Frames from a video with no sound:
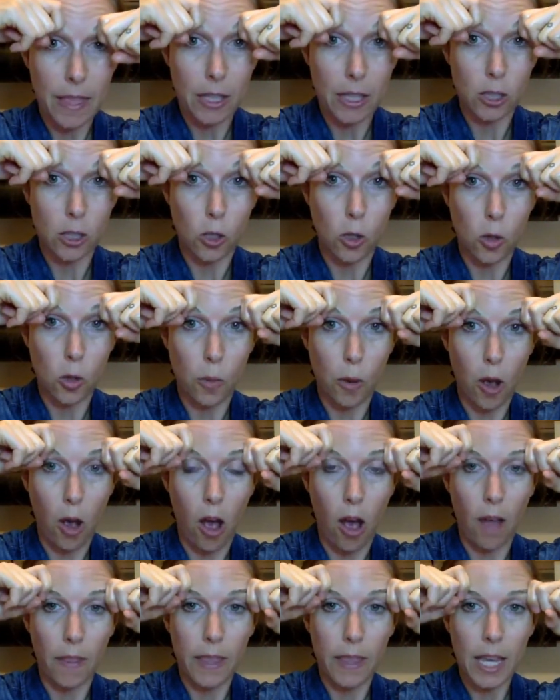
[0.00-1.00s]
scoop
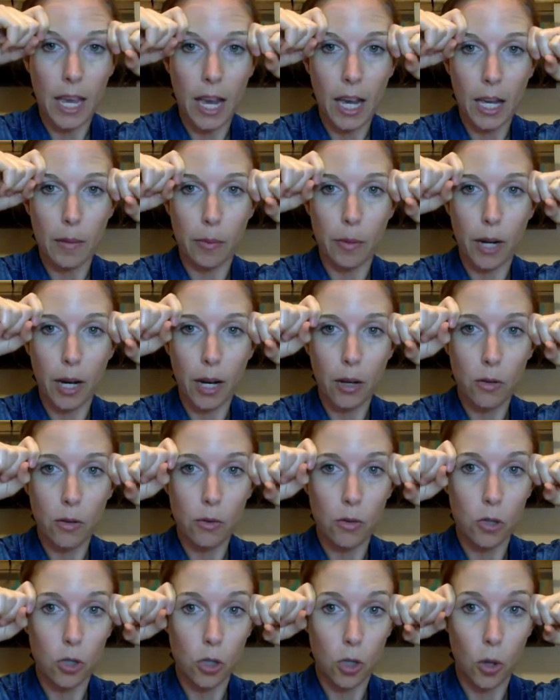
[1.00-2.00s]
on the
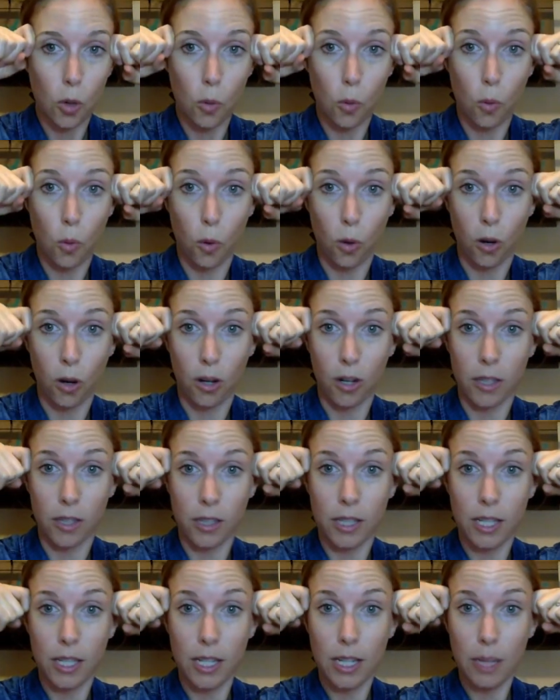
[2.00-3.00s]
eyebrow
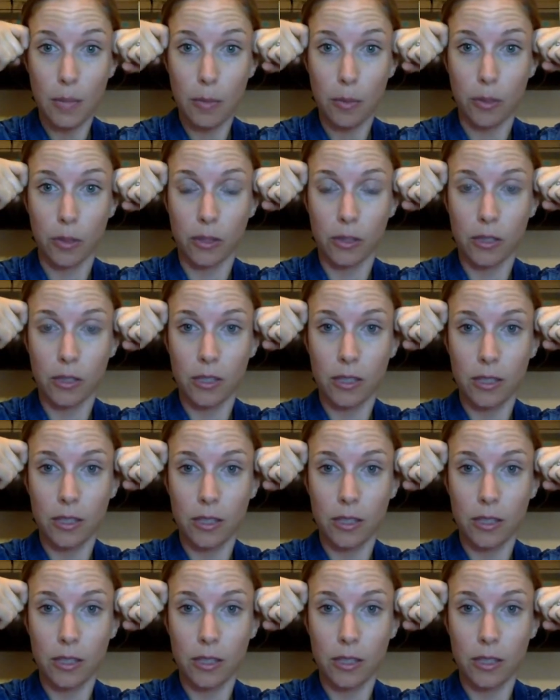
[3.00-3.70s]
towards the temples.